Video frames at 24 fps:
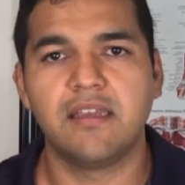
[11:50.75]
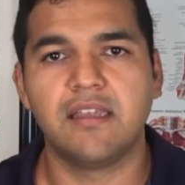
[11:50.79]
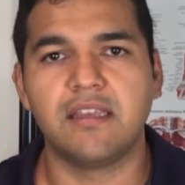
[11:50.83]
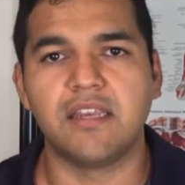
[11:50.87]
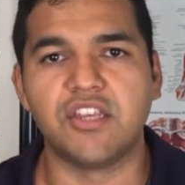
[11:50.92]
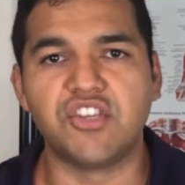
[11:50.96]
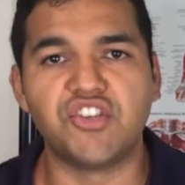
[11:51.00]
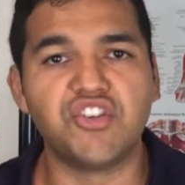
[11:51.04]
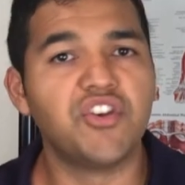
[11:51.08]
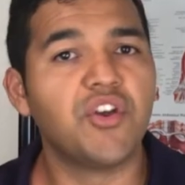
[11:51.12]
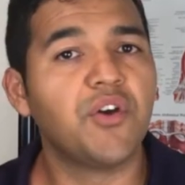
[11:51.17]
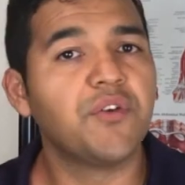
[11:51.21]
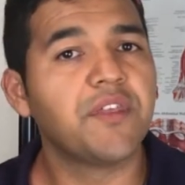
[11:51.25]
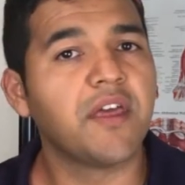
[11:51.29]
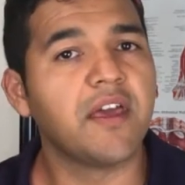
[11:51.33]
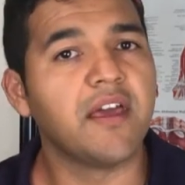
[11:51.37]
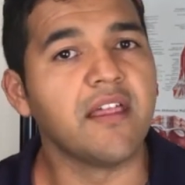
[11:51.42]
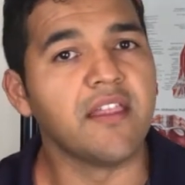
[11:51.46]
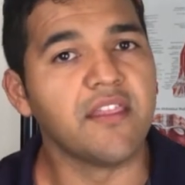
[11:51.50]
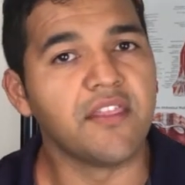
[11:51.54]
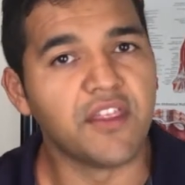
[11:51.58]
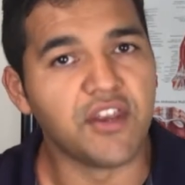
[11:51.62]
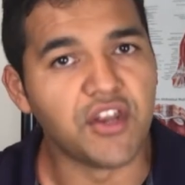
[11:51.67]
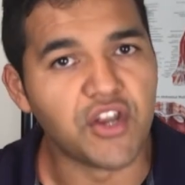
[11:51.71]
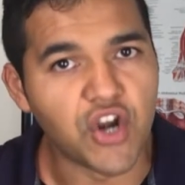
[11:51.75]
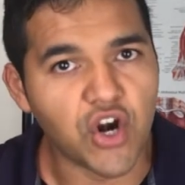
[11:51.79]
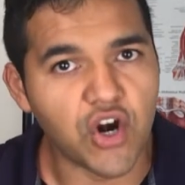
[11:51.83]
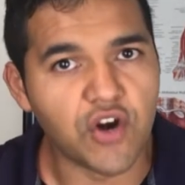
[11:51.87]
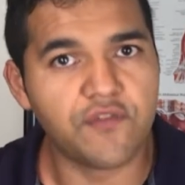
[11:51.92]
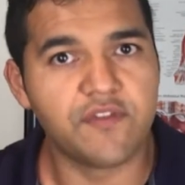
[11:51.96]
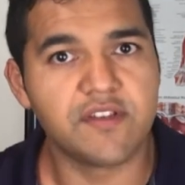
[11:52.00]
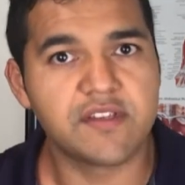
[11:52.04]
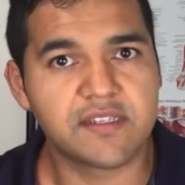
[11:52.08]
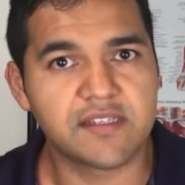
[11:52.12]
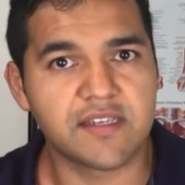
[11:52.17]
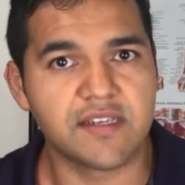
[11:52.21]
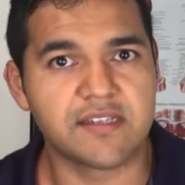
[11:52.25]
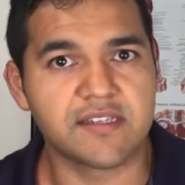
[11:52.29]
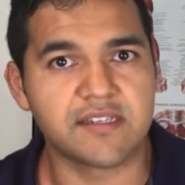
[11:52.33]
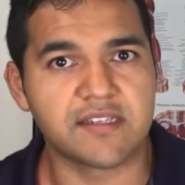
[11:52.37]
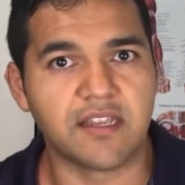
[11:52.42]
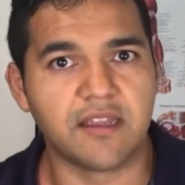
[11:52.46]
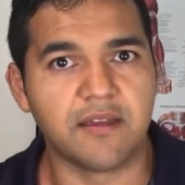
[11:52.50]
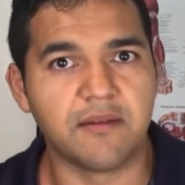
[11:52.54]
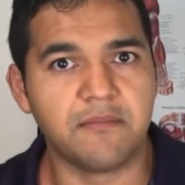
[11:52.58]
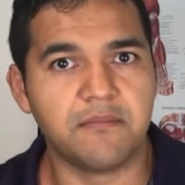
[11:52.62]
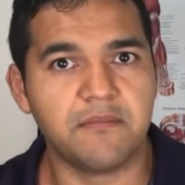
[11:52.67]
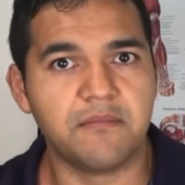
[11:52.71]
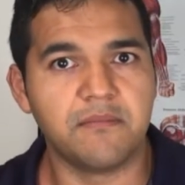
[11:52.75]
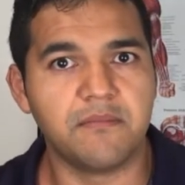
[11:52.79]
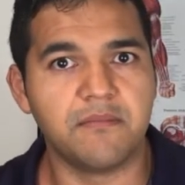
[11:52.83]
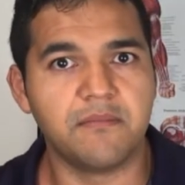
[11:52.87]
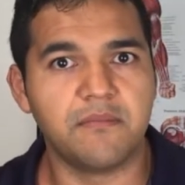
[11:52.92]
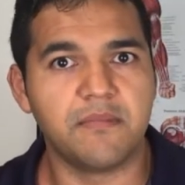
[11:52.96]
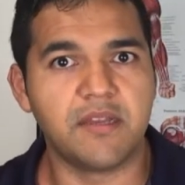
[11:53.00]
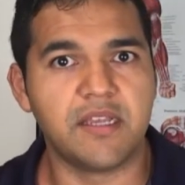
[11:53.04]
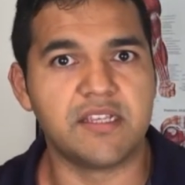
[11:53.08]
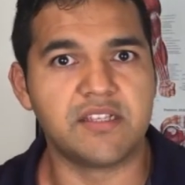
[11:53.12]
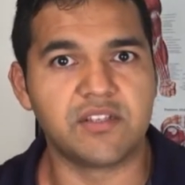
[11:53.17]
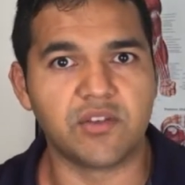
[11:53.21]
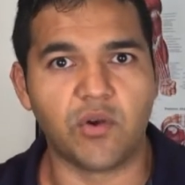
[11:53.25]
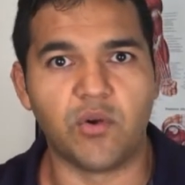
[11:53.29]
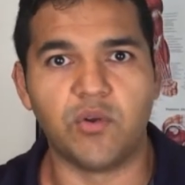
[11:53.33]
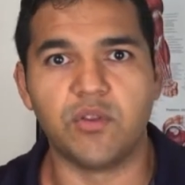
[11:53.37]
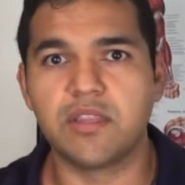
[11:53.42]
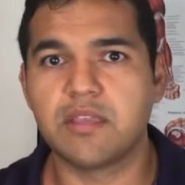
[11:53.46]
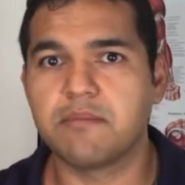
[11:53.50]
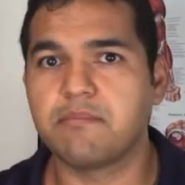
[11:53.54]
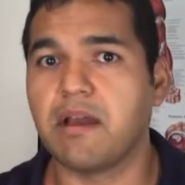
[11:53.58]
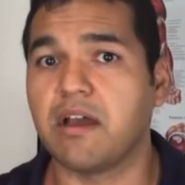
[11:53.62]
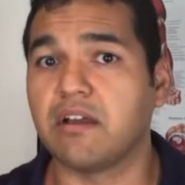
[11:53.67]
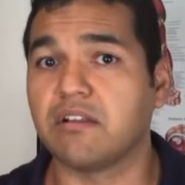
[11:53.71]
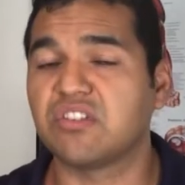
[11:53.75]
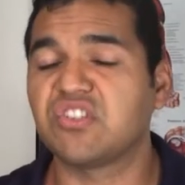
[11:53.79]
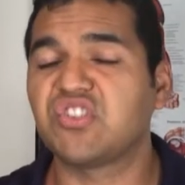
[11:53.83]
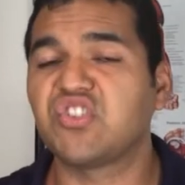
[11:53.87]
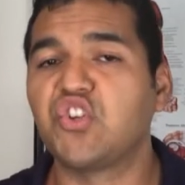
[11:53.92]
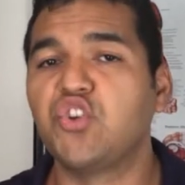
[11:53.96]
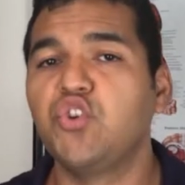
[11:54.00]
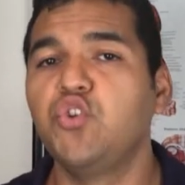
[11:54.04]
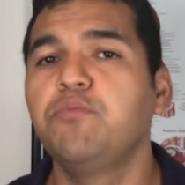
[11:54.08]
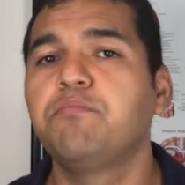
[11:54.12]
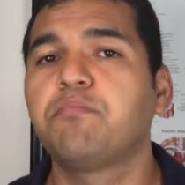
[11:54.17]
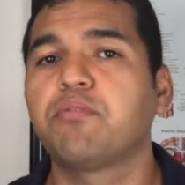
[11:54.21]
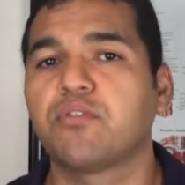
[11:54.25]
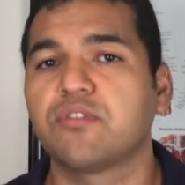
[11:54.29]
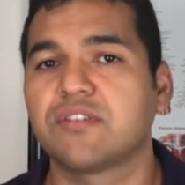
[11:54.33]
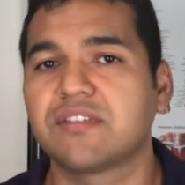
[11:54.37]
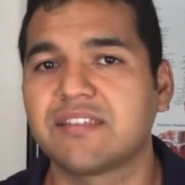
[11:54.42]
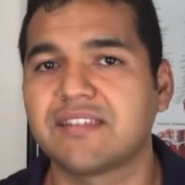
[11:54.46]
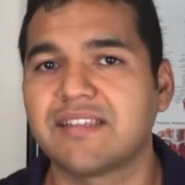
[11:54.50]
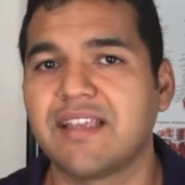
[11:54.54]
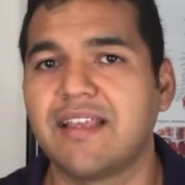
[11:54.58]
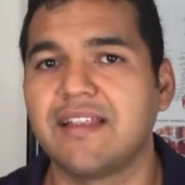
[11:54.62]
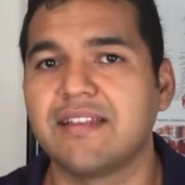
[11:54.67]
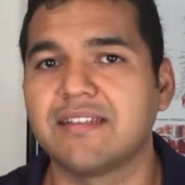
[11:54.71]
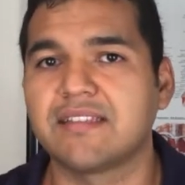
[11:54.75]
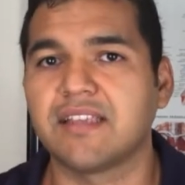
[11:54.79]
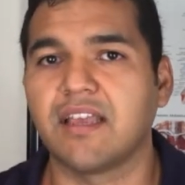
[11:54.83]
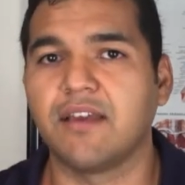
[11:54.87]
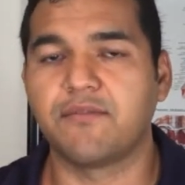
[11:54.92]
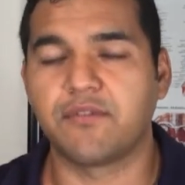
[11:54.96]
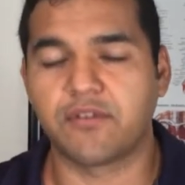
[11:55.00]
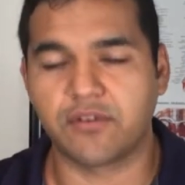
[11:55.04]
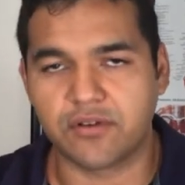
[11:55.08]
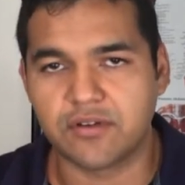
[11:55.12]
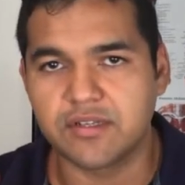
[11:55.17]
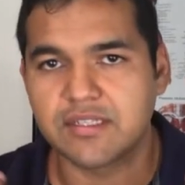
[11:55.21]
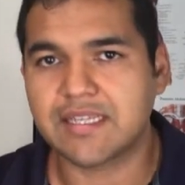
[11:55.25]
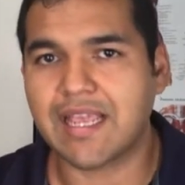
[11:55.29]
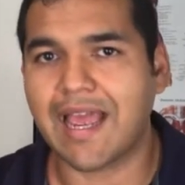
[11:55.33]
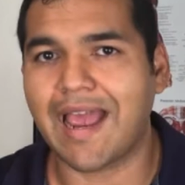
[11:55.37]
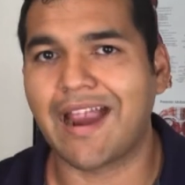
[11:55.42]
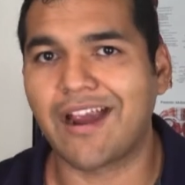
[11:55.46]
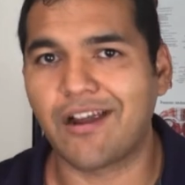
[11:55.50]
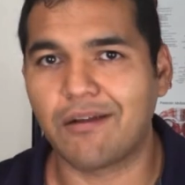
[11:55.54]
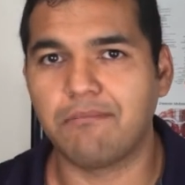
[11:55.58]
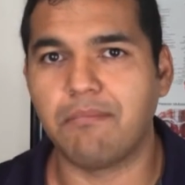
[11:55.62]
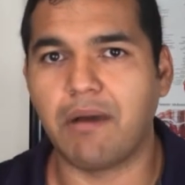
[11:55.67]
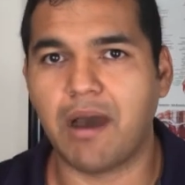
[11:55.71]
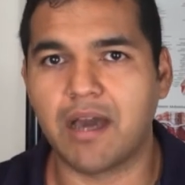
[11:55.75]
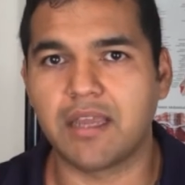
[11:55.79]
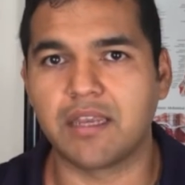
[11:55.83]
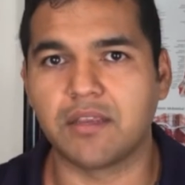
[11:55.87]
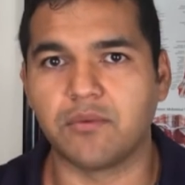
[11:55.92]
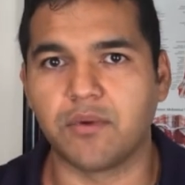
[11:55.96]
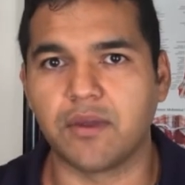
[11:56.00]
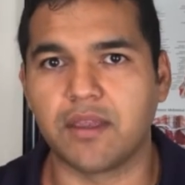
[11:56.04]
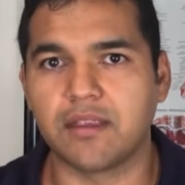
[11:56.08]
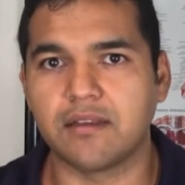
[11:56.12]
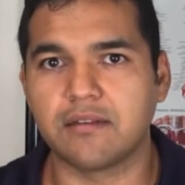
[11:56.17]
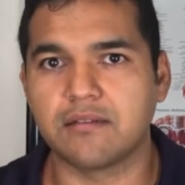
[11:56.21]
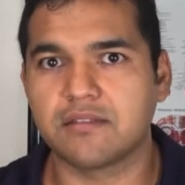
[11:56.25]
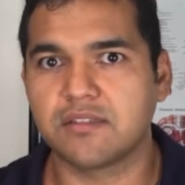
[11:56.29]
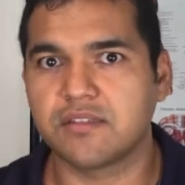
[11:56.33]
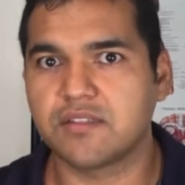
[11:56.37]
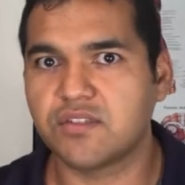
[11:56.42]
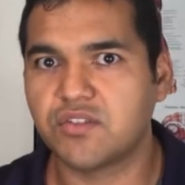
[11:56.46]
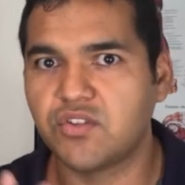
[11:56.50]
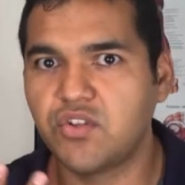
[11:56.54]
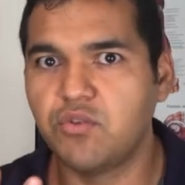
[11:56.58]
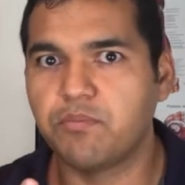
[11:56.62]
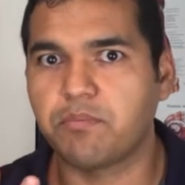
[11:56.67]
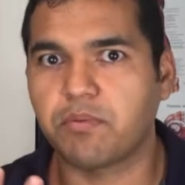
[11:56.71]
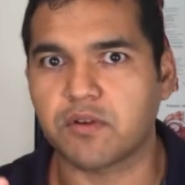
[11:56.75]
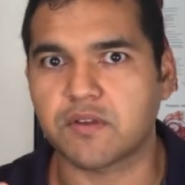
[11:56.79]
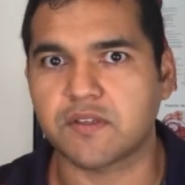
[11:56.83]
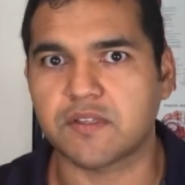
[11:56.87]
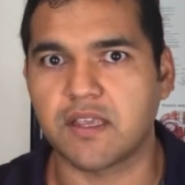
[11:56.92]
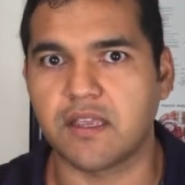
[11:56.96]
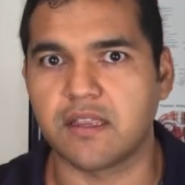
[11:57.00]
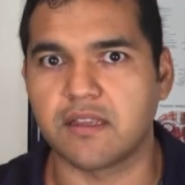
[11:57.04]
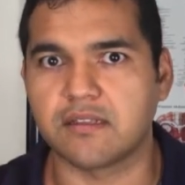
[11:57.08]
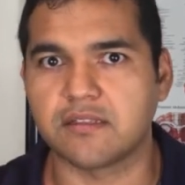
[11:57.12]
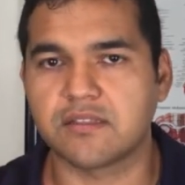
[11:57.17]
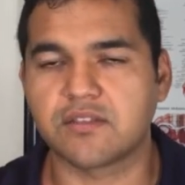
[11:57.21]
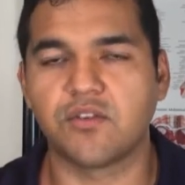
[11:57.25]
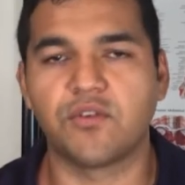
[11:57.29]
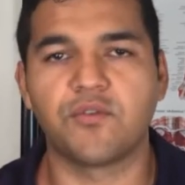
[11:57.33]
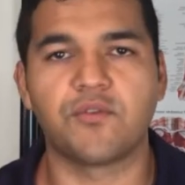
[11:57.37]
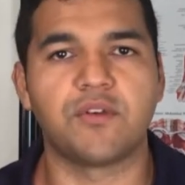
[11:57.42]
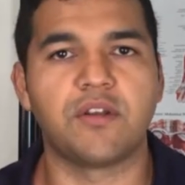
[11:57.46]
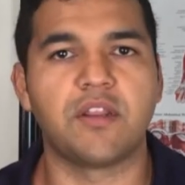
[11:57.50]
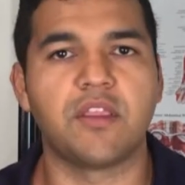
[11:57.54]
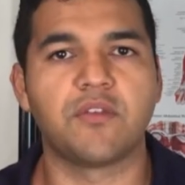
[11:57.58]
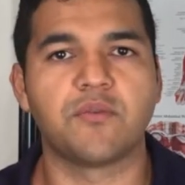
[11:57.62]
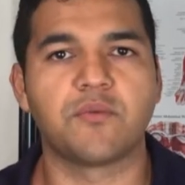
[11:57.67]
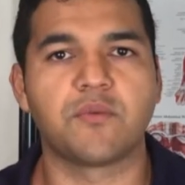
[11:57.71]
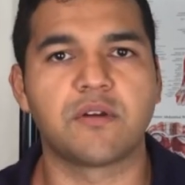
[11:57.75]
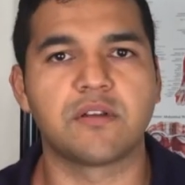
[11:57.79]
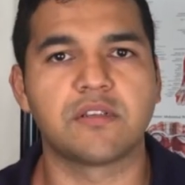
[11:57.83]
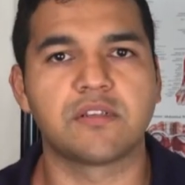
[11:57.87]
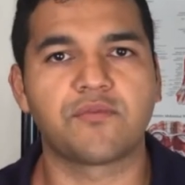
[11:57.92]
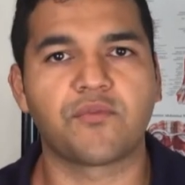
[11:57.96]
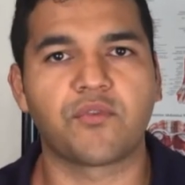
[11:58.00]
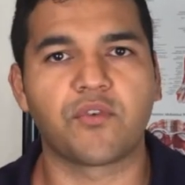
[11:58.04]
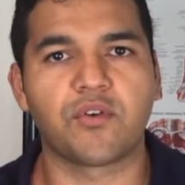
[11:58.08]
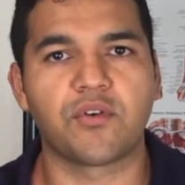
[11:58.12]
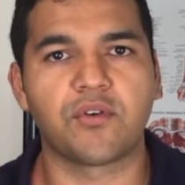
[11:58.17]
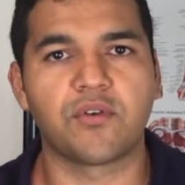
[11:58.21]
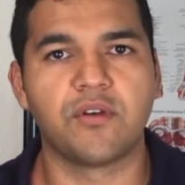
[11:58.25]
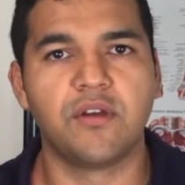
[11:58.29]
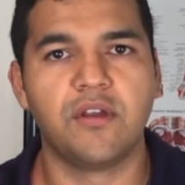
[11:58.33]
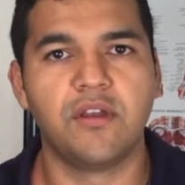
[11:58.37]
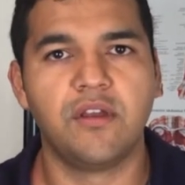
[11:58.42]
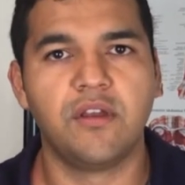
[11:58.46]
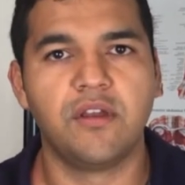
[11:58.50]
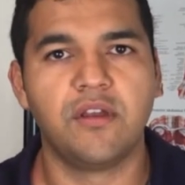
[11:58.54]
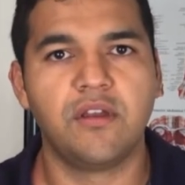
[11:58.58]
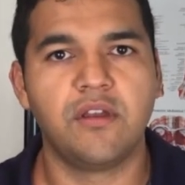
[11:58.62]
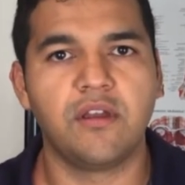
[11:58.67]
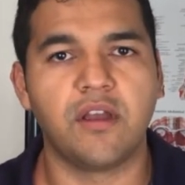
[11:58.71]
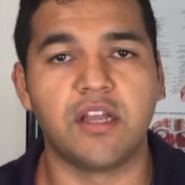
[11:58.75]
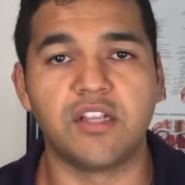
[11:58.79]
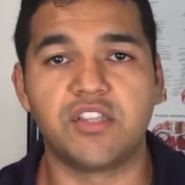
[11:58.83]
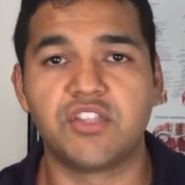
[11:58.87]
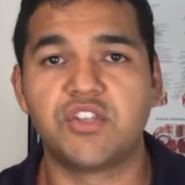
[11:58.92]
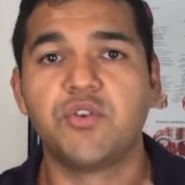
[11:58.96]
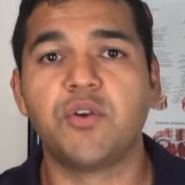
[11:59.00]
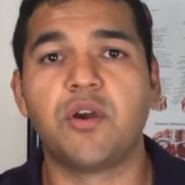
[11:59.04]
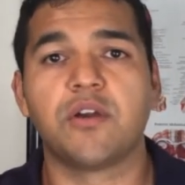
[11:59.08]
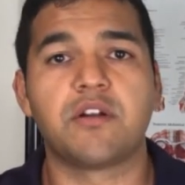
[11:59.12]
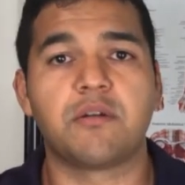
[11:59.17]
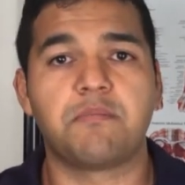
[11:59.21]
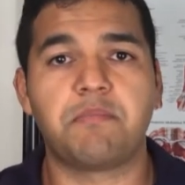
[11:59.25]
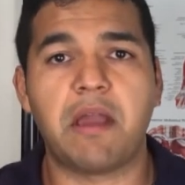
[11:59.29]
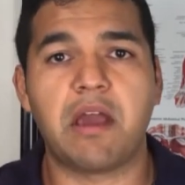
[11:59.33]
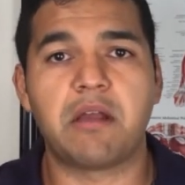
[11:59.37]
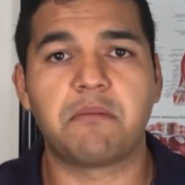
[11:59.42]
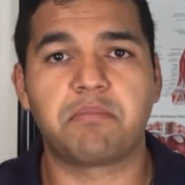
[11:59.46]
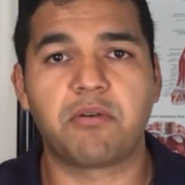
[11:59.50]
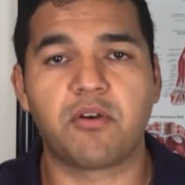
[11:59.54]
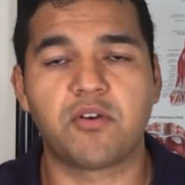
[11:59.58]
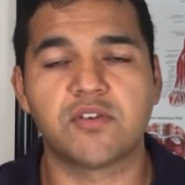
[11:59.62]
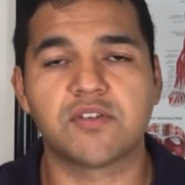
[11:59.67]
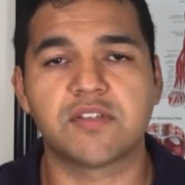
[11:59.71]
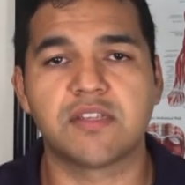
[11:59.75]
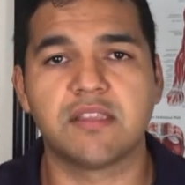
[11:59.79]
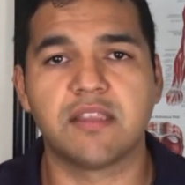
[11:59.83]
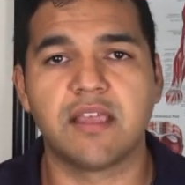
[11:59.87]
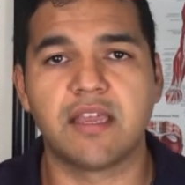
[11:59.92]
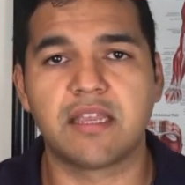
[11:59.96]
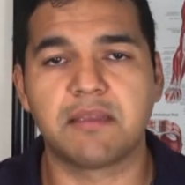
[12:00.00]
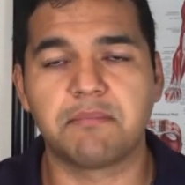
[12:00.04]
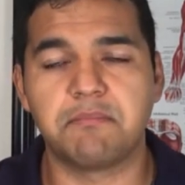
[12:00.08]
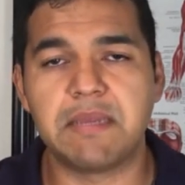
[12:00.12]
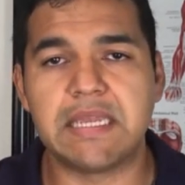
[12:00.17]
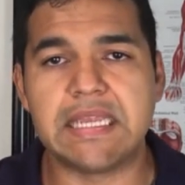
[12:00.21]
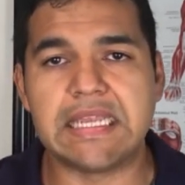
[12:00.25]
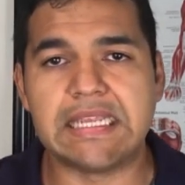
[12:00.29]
Did you know that the nervous system is only about 2% of your entire body weight, just 2%. So, in other words, for a 200 pound person like